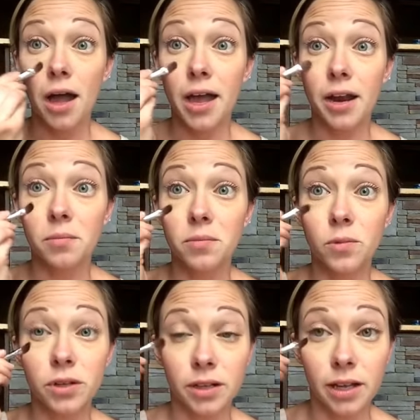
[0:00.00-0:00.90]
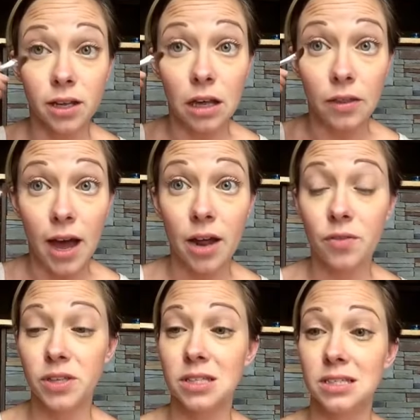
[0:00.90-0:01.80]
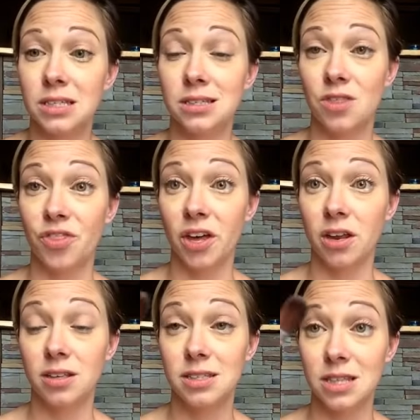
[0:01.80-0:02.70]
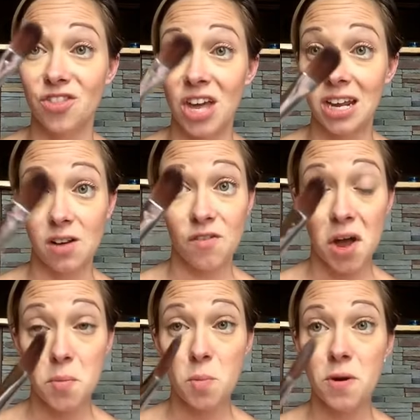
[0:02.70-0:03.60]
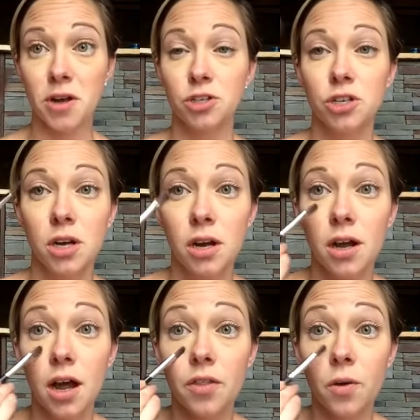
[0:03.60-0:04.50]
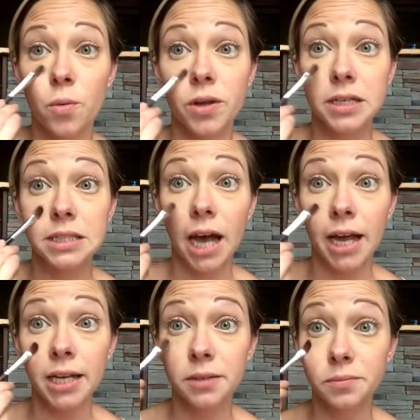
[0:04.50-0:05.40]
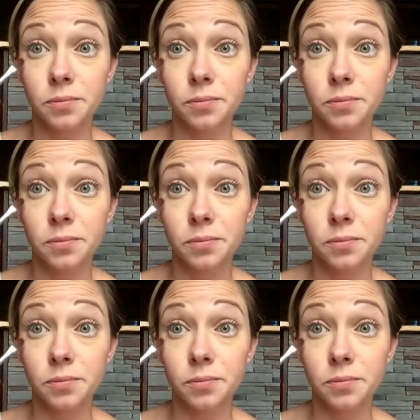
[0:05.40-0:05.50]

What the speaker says: and I'm really liking that. This is the synthetic fiber brush. They're really tight.